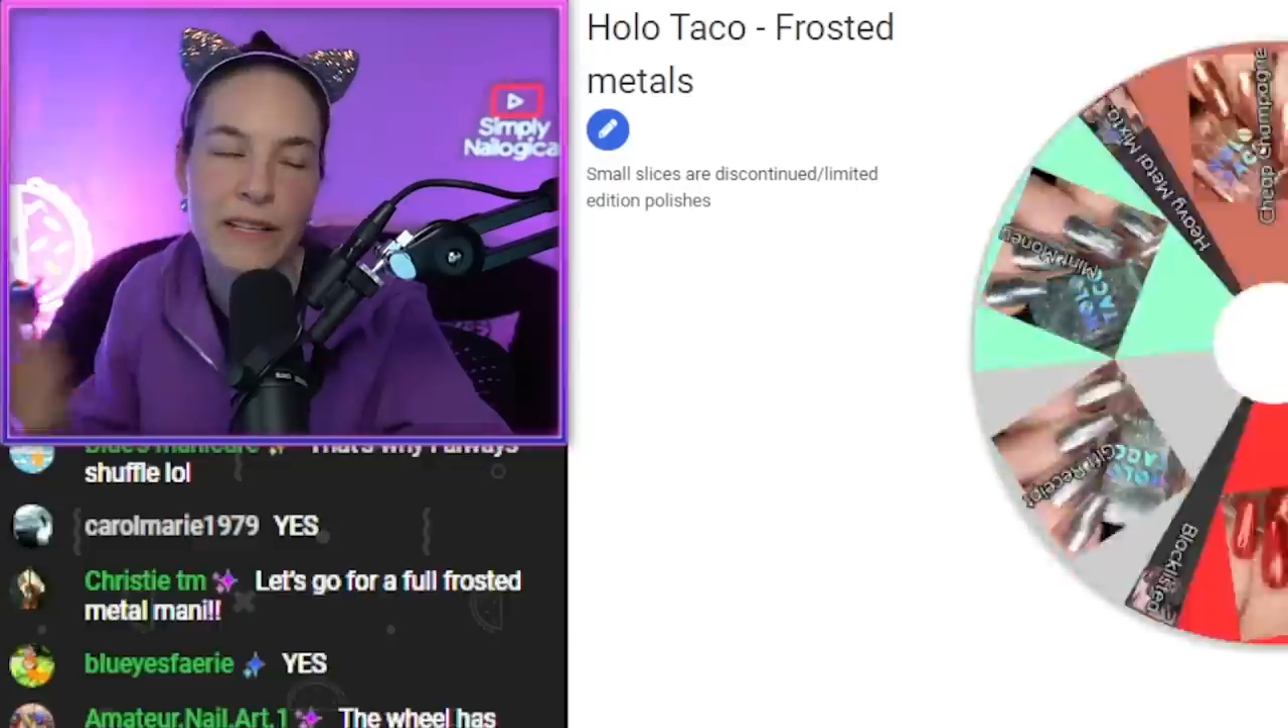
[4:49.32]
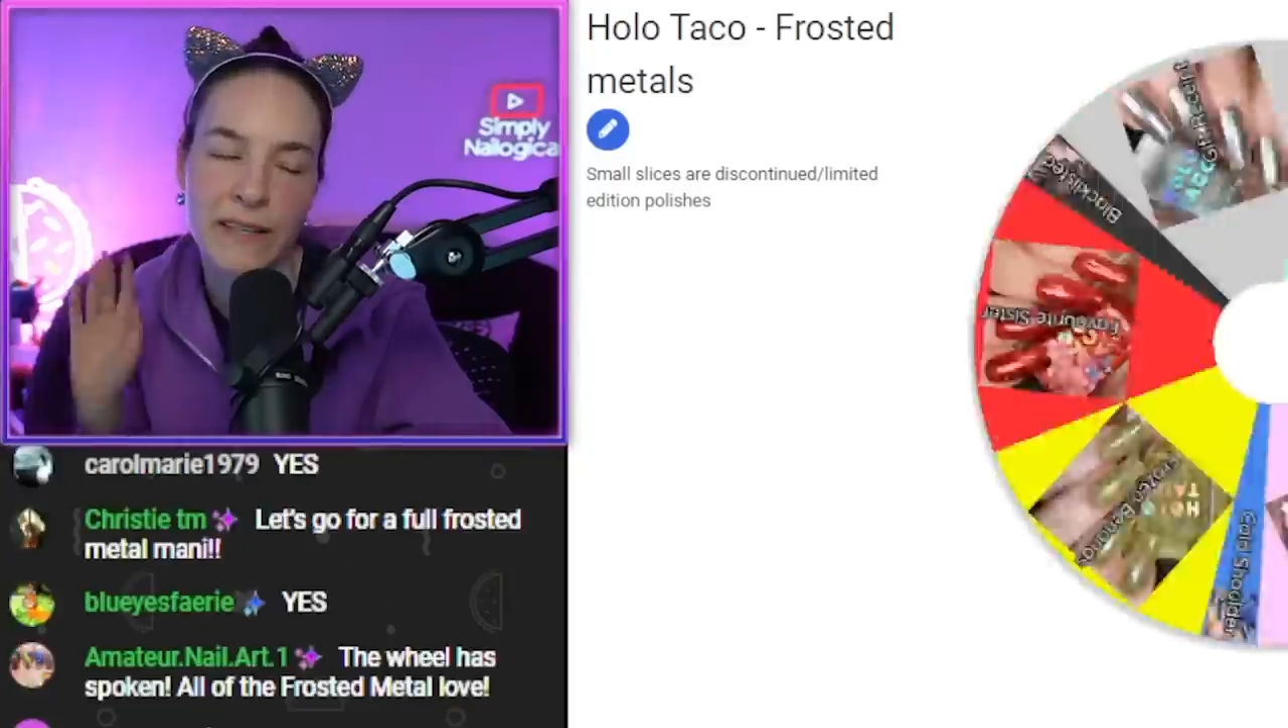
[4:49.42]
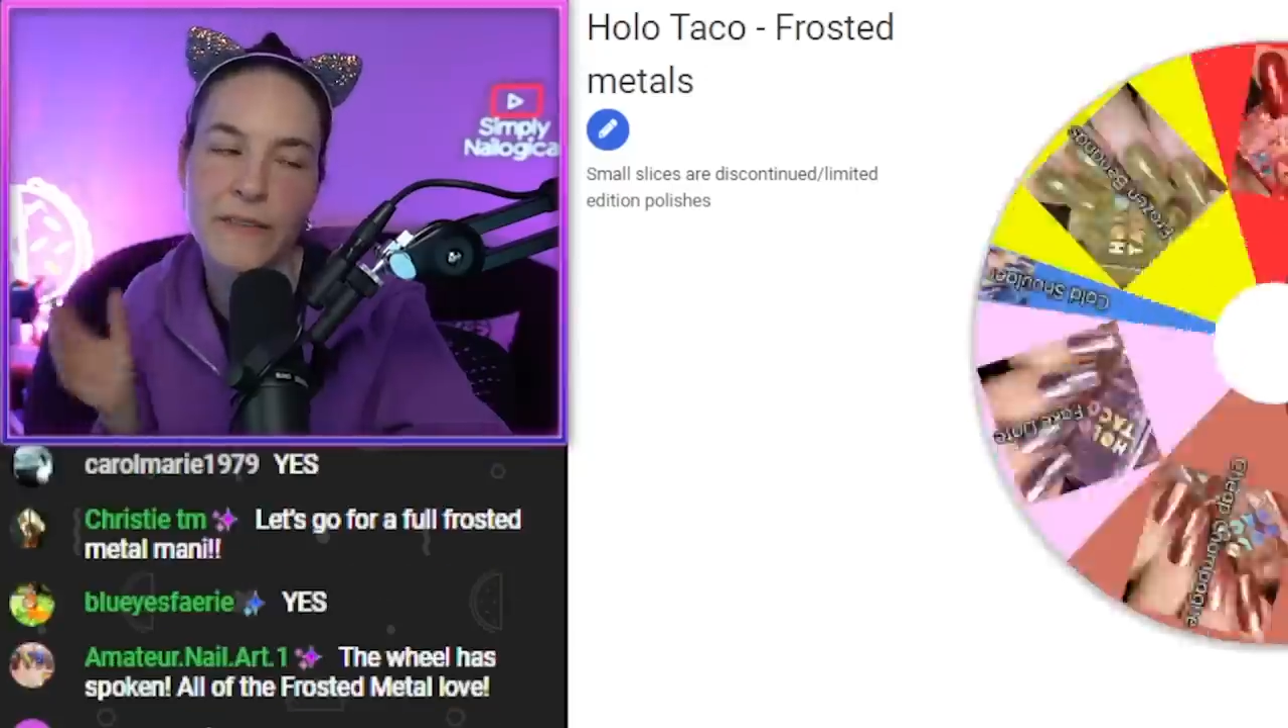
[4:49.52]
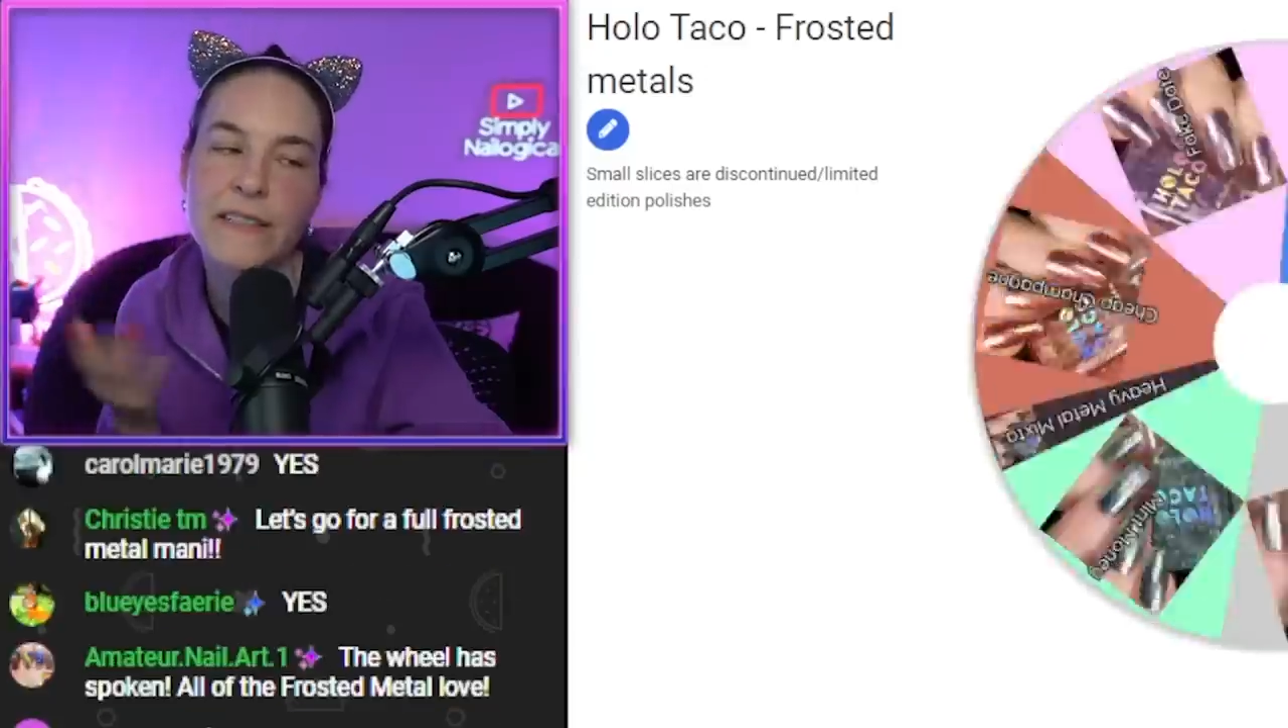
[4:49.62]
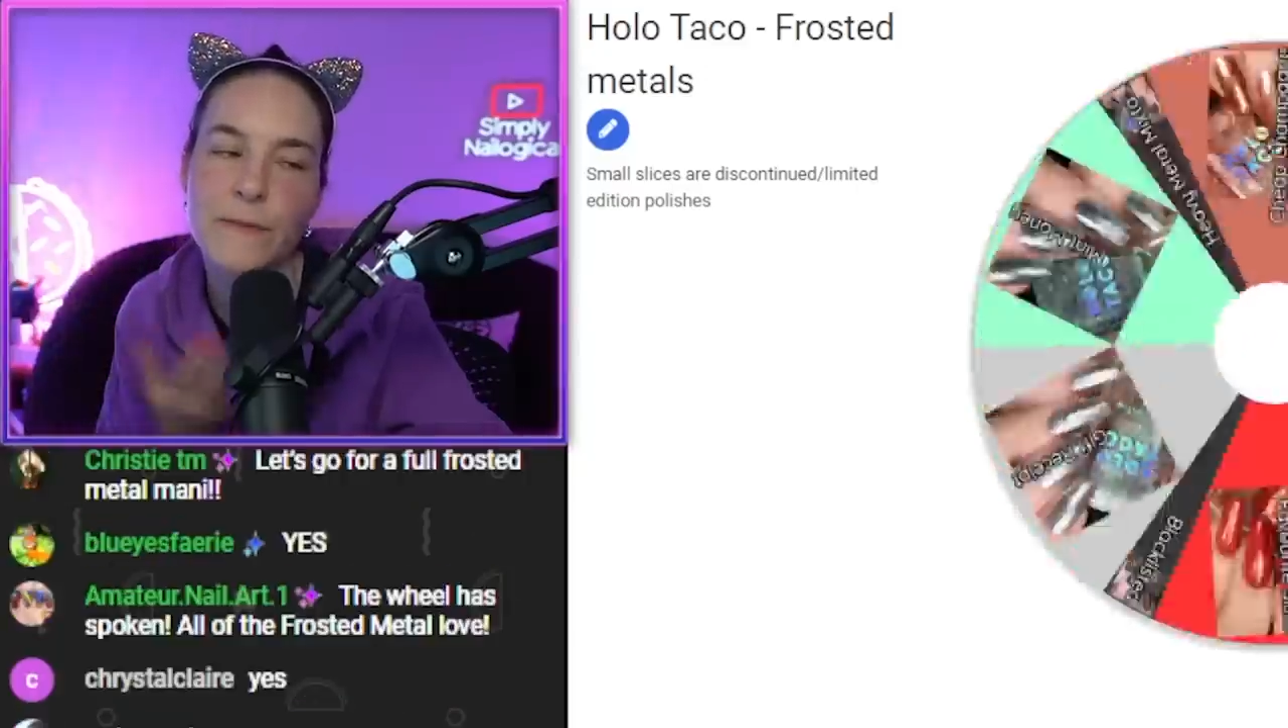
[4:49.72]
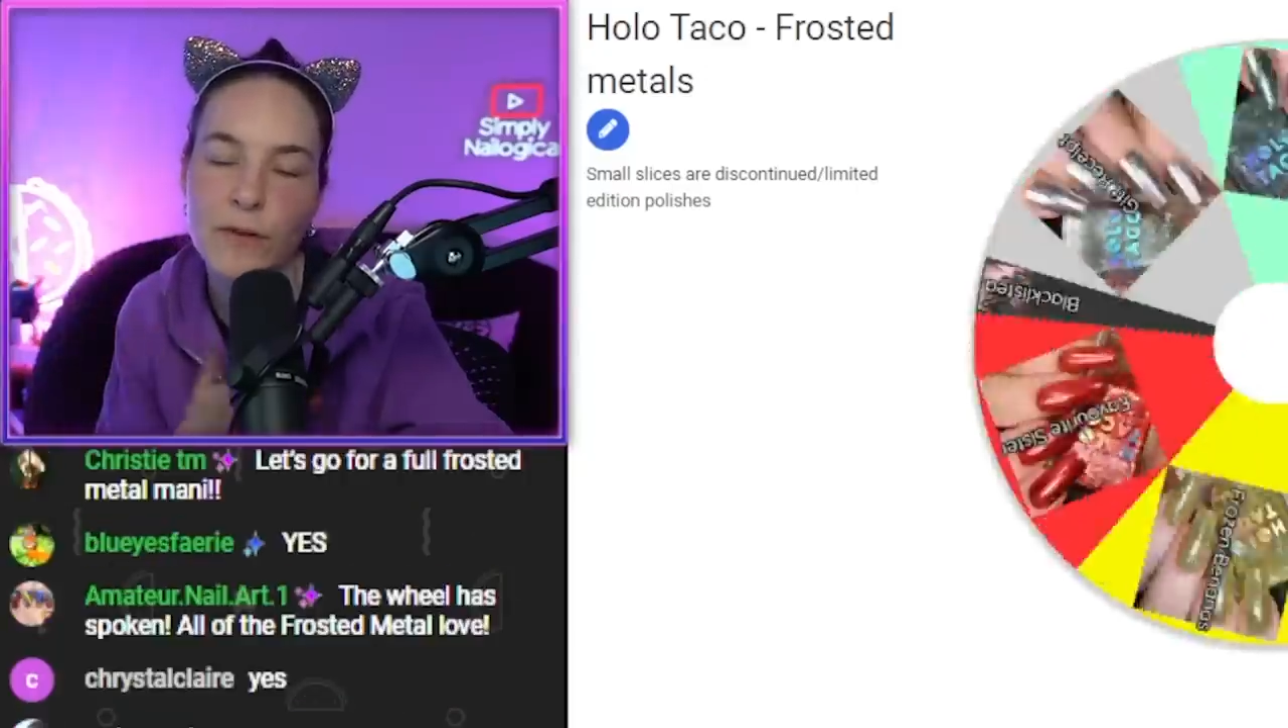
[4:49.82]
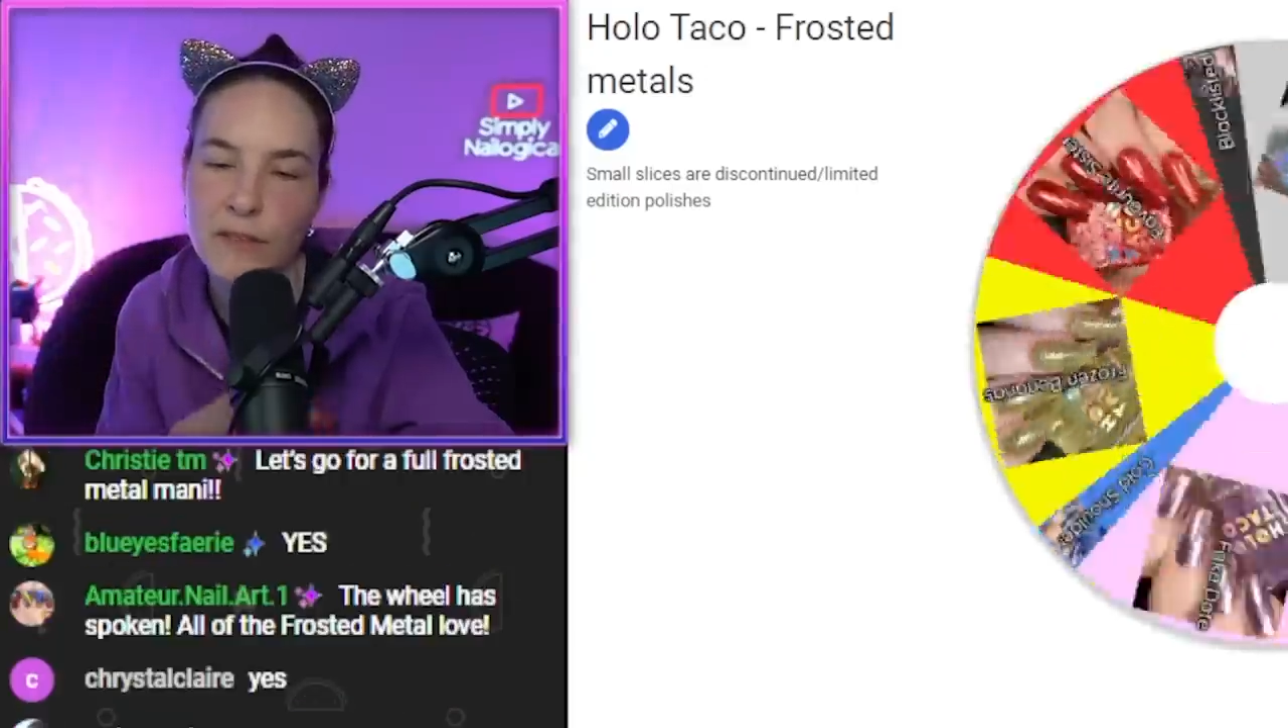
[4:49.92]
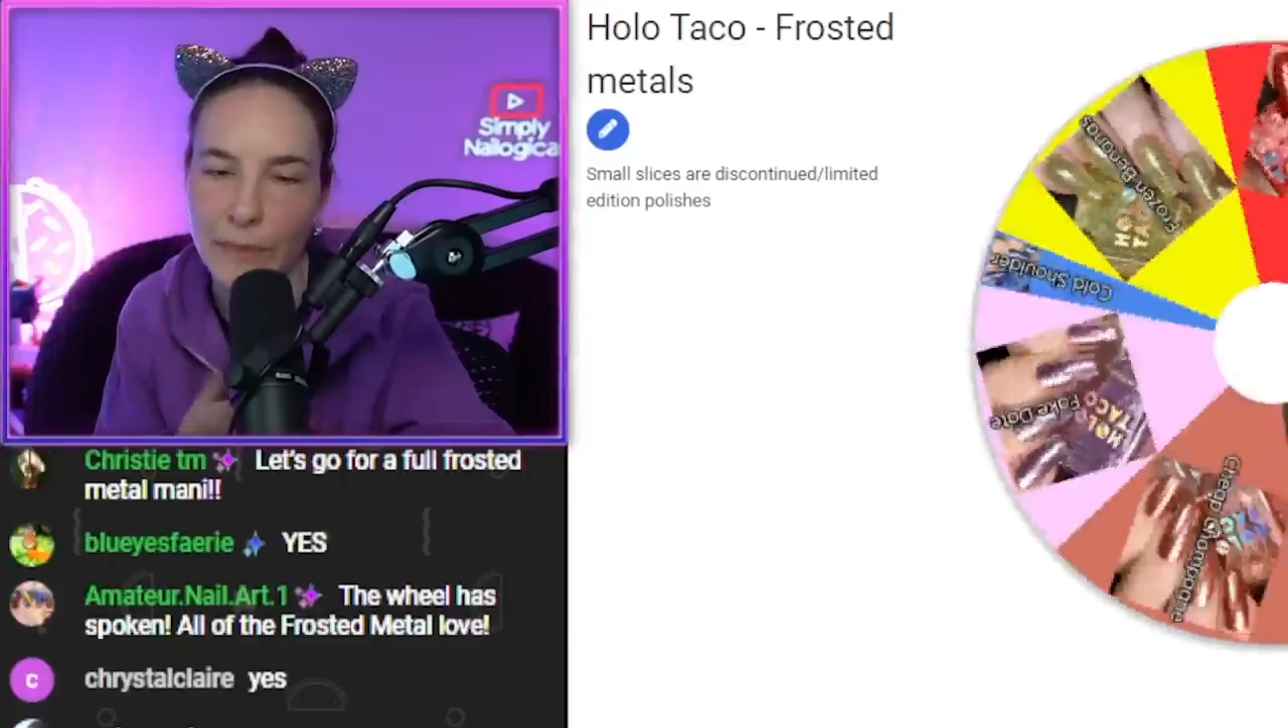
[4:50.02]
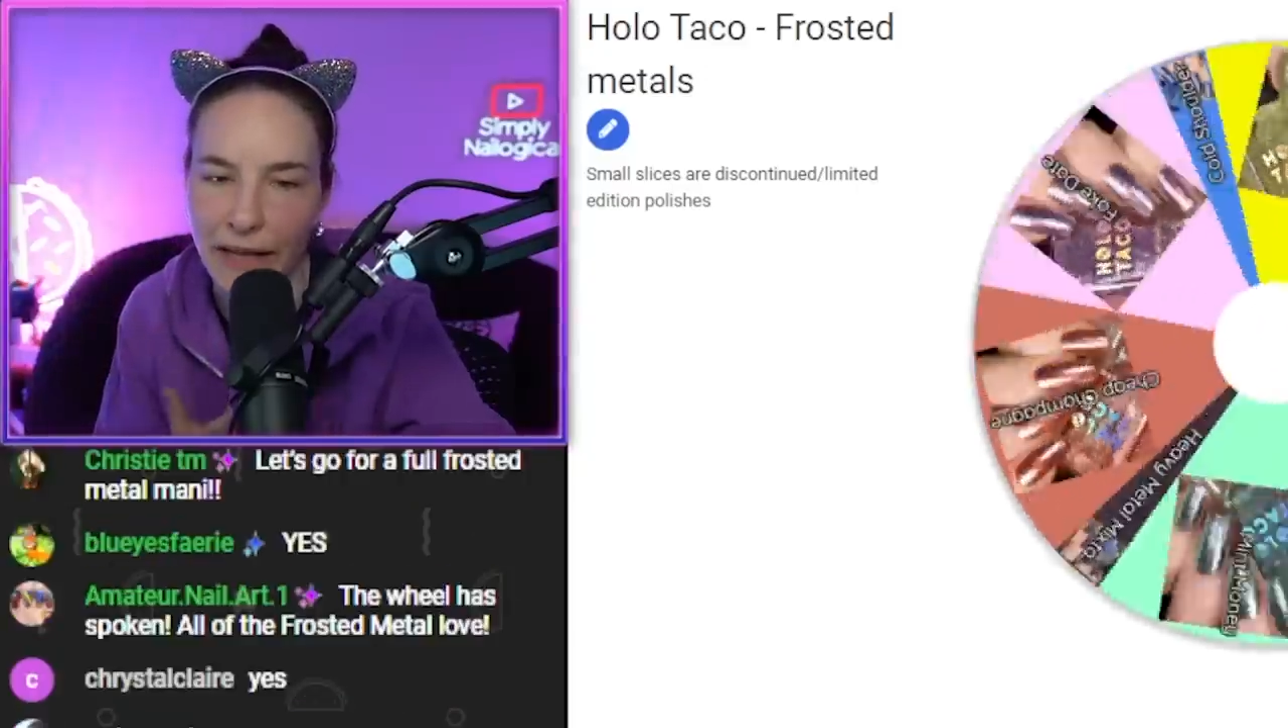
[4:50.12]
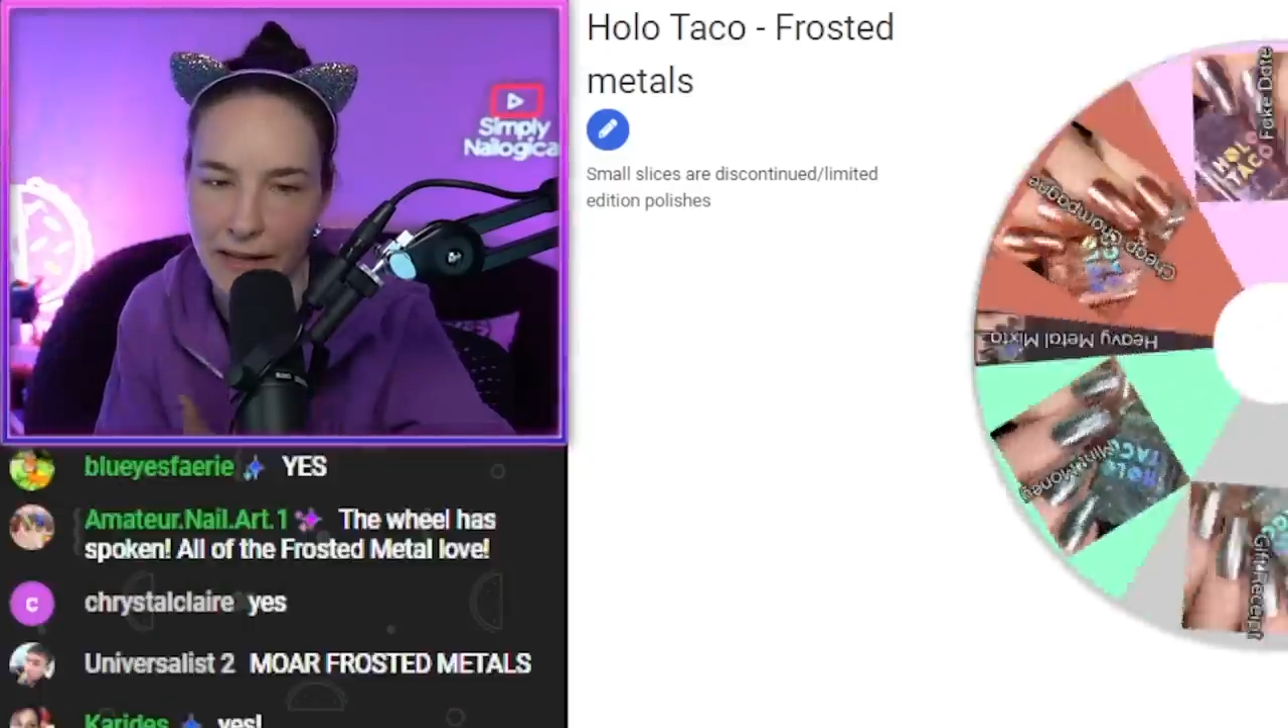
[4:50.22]
If it's Frozen
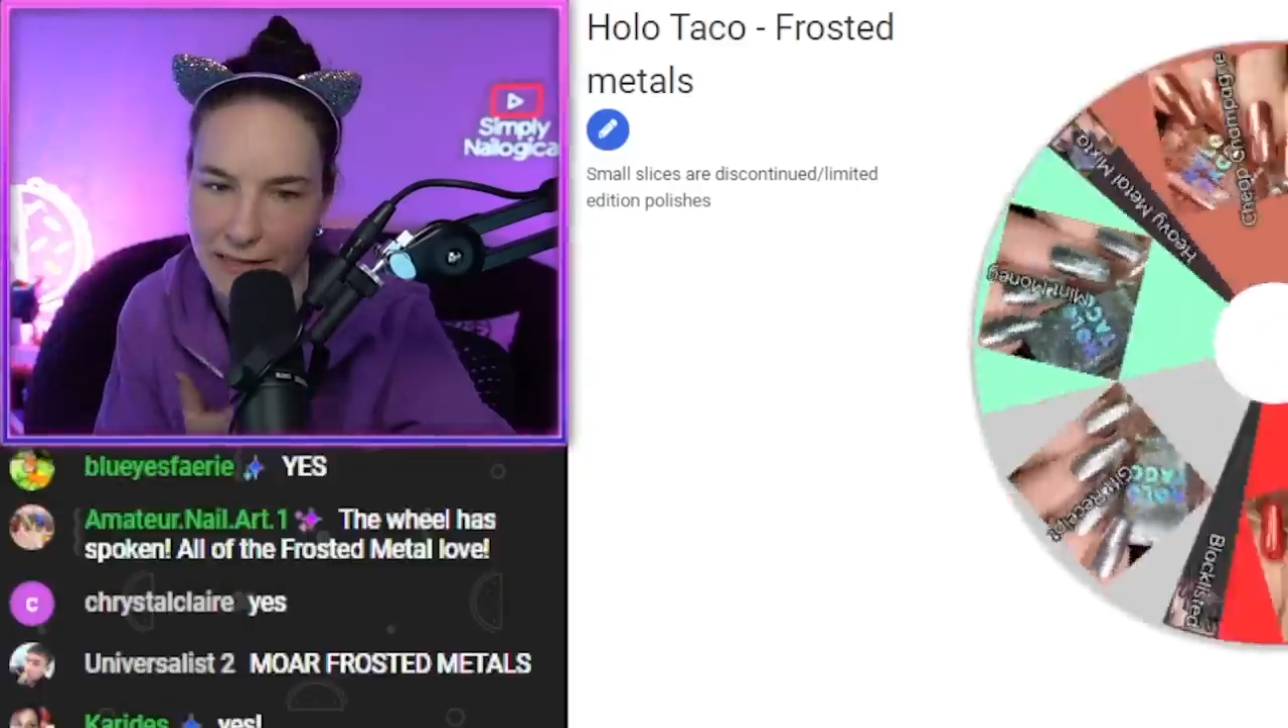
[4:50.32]
Bananas,